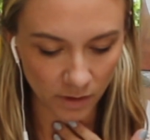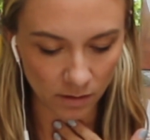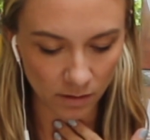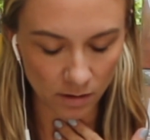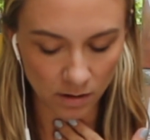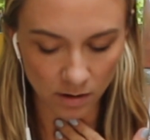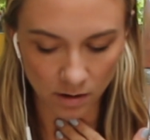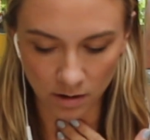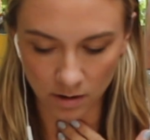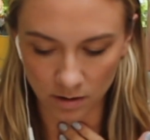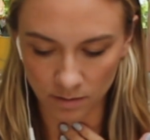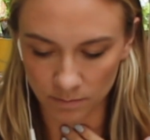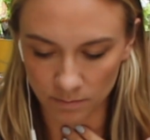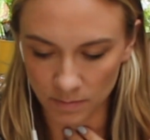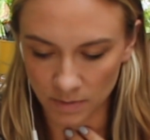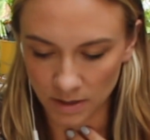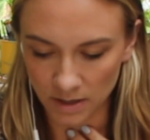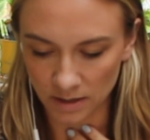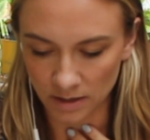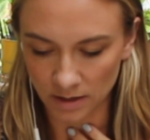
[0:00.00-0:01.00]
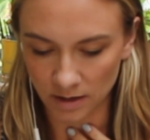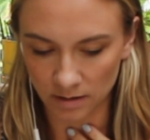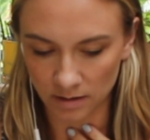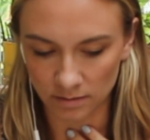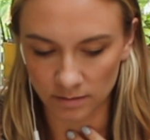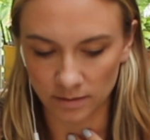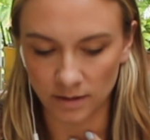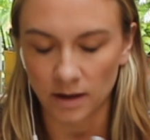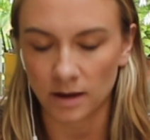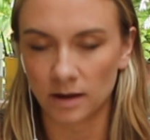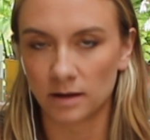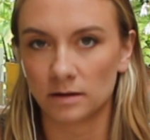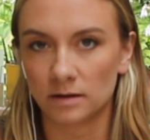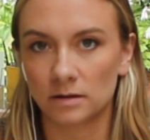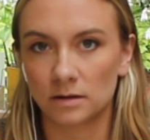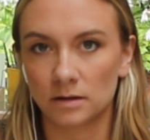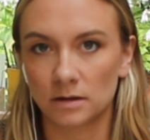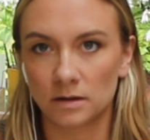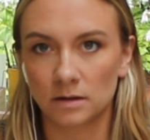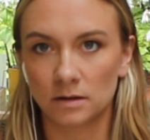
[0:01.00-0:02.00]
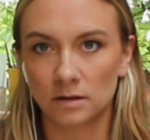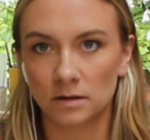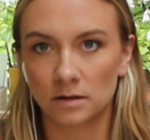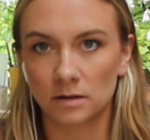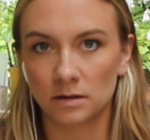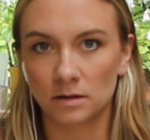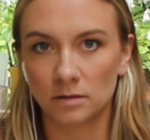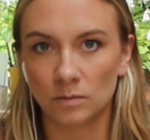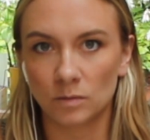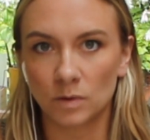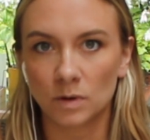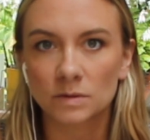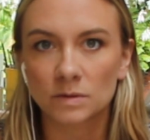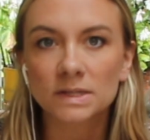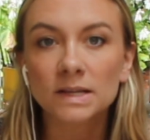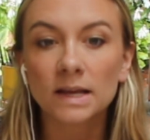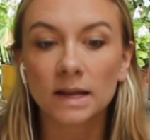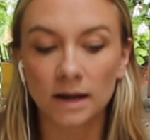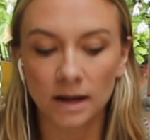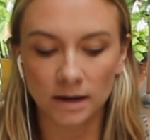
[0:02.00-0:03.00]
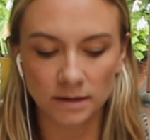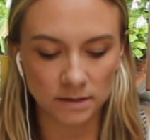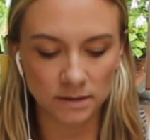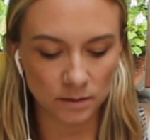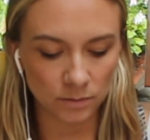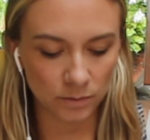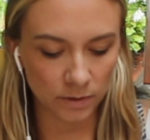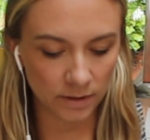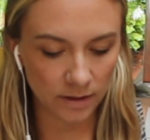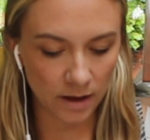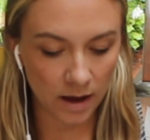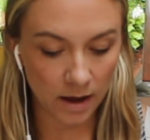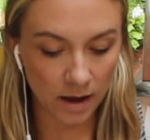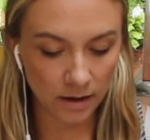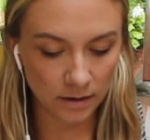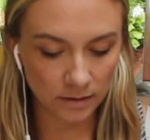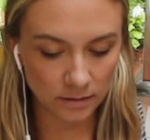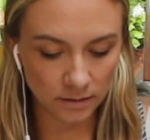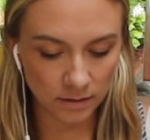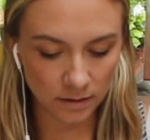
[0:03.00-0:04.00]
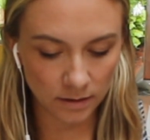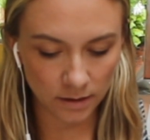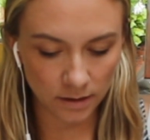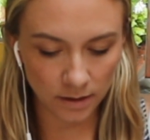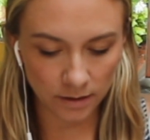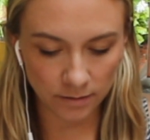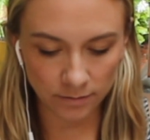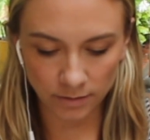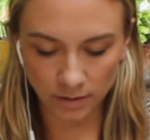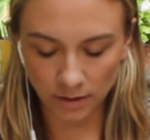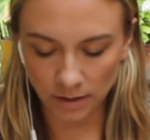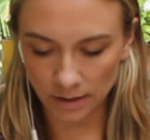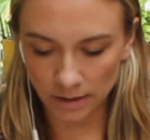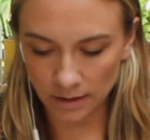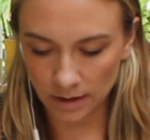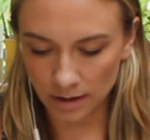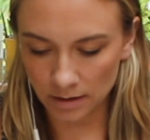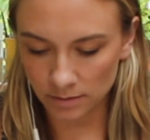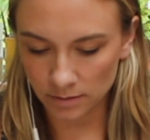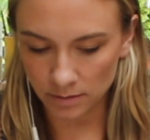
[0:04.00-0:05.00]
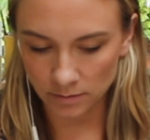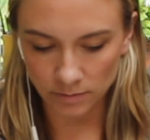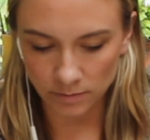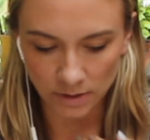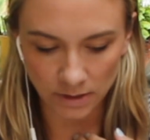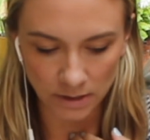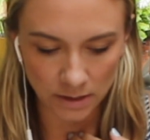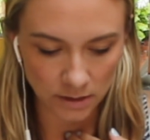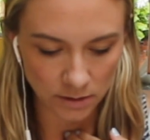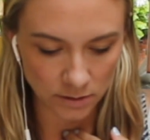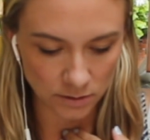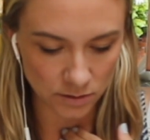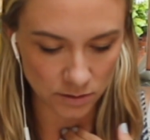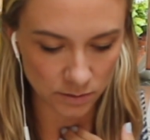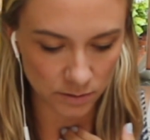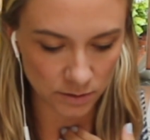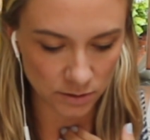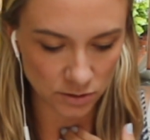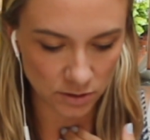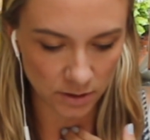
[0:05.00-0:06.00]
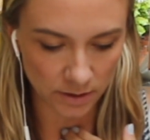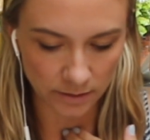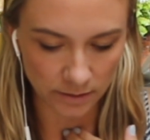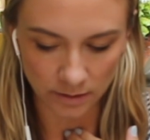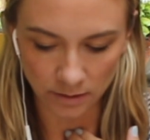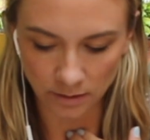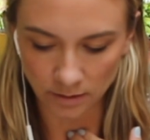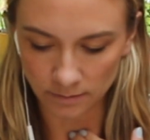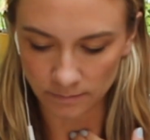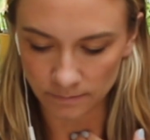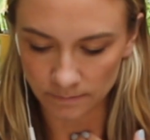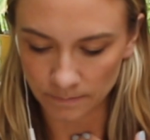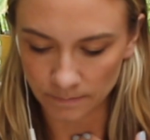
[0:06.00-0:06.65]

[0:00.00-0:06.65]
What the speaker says: and how what was connected with that, and I feel like how they're relating to each other